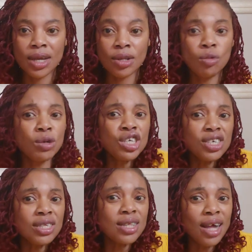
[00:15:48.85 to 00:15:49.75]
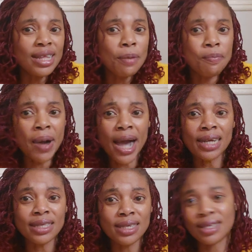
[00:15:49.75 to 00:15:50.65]
you know, which is not a
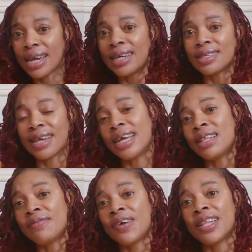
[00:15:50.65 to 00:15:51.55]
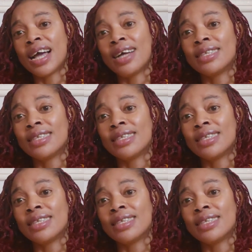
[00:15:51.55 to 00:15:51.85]
bad side effect.